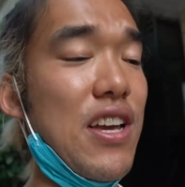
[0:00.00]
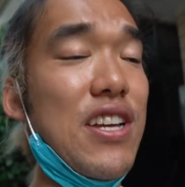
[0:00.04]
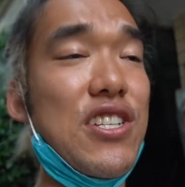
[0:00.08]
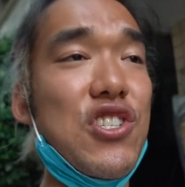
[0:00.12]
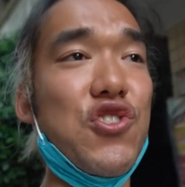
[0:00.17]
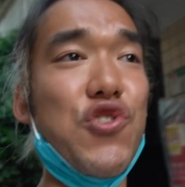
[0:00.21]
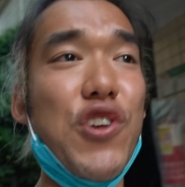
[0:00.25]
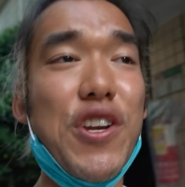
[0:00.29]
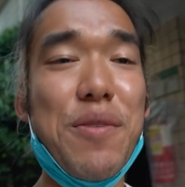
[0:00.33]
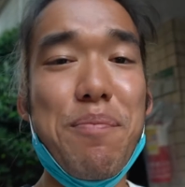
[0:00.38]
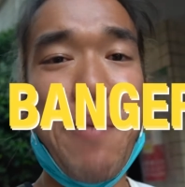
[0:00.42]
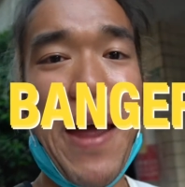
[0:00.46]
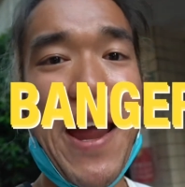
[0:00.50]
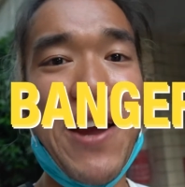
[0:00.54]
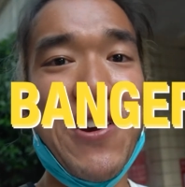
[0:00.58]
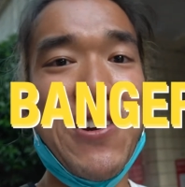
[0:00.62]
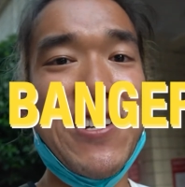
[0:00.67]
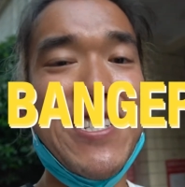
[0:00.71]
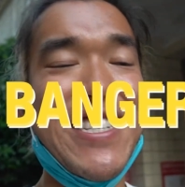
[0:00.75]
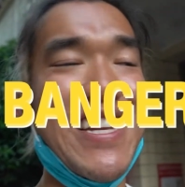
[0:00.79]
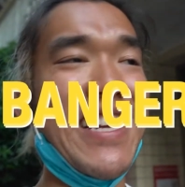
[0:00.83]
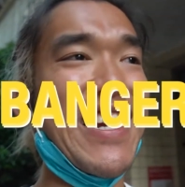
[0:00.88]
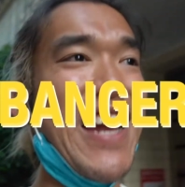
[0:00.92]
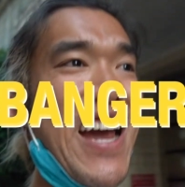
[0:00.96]
string
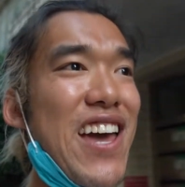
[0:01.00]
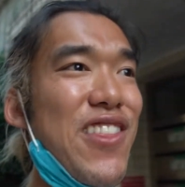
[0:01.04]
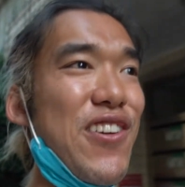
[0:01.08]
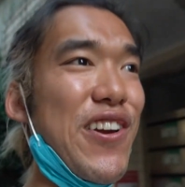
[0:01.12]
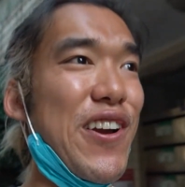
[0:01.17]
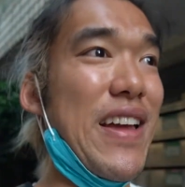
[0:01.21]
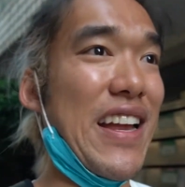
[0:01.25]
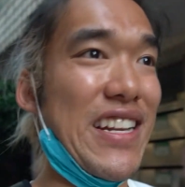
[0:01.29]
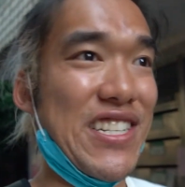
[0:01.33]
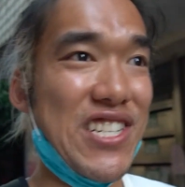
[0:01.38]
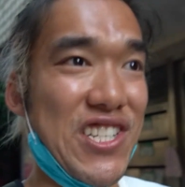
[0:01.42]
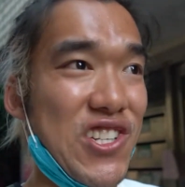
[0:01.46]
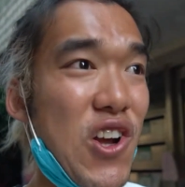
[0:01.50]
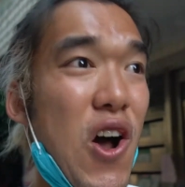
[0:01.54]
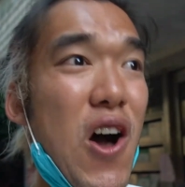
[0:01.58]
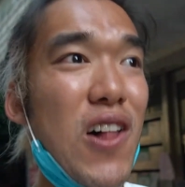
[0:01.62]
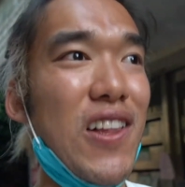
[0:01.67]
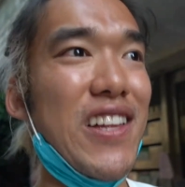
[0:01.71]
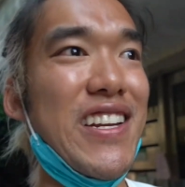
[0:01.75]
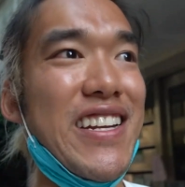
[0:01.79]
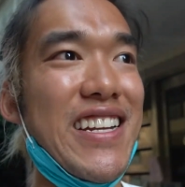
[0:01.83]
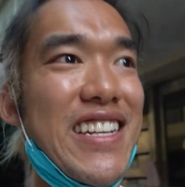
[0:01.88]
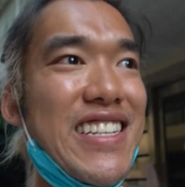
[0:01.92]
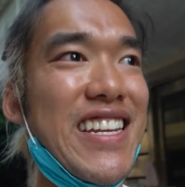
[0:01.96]
bangers together and just
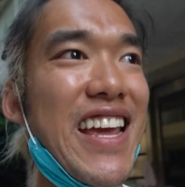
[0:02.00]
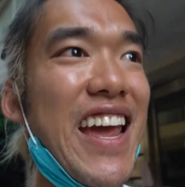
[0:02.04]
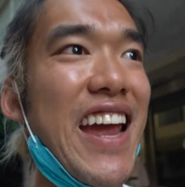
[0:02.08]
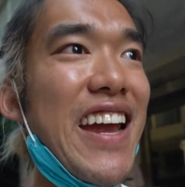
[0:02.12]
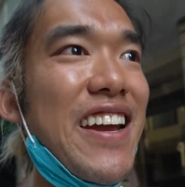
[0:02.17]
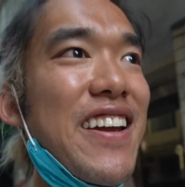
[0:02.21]
call it a day.